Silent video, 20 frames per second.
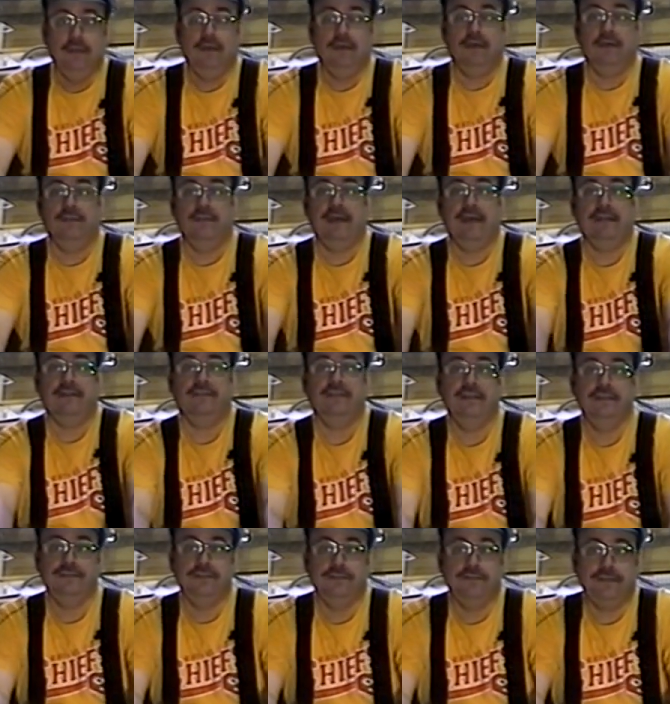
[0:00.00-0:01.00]
that
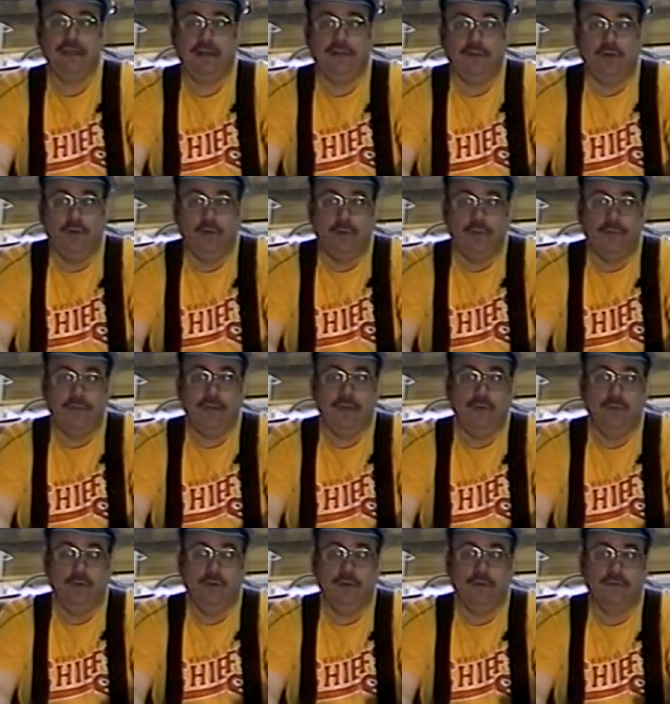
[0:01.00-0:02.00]
teaches how the whole
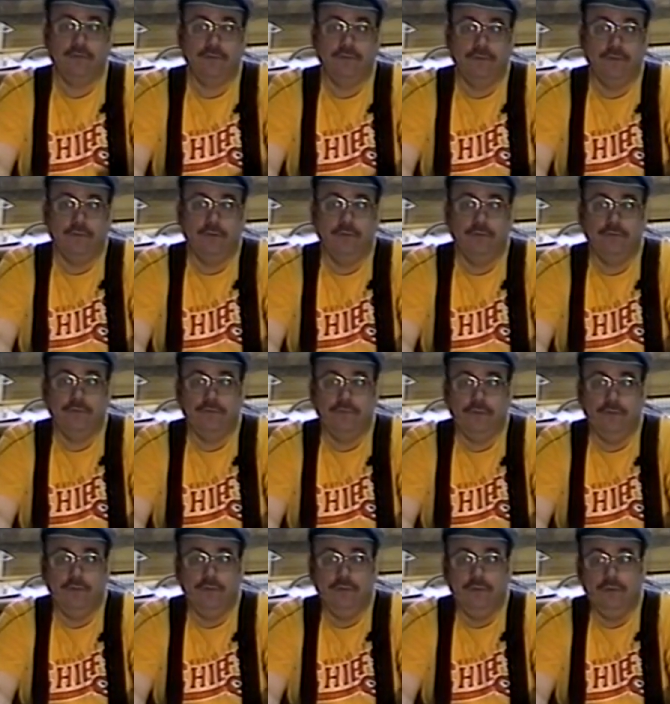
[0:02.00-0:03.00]
thing works for those of
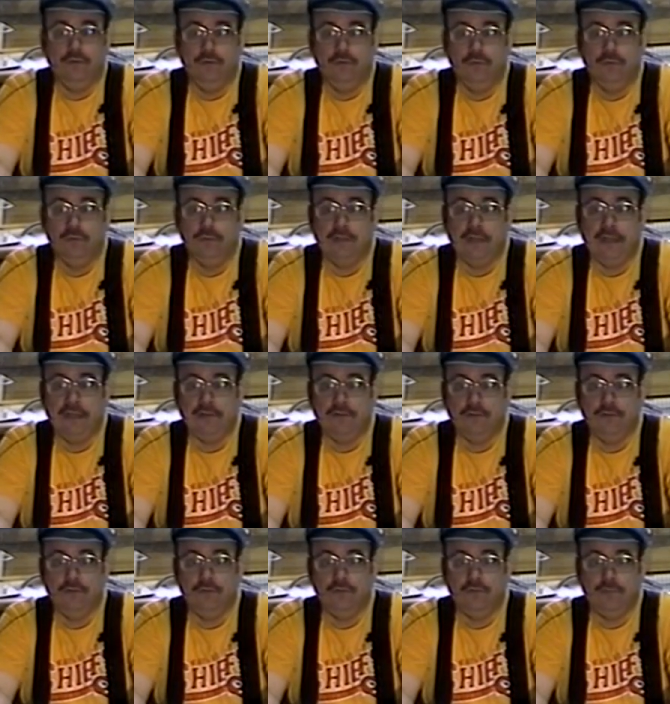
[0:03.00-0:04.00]
you who would like
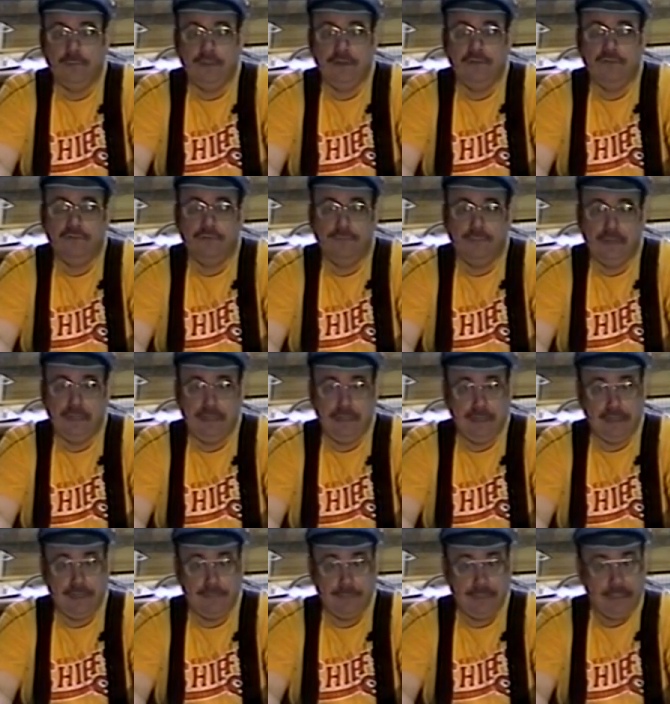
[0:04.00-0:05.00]
to spend some money
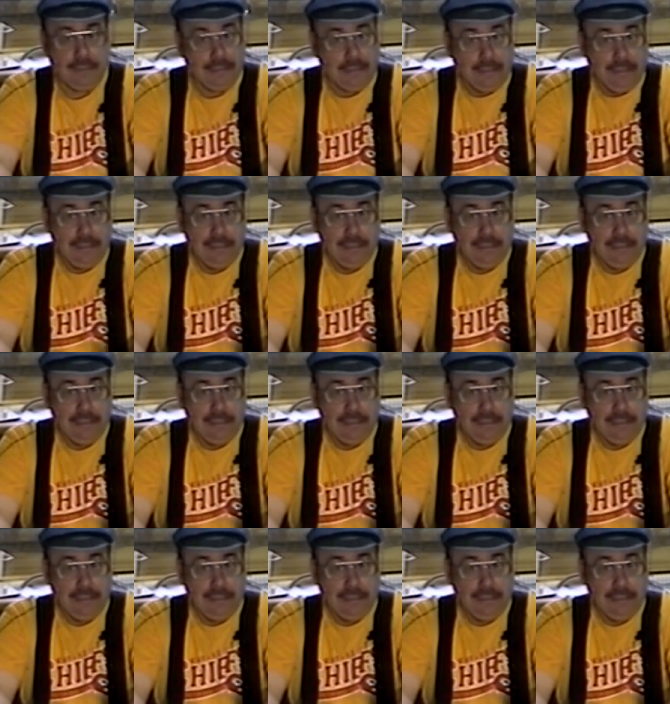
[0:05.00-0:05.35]
on me,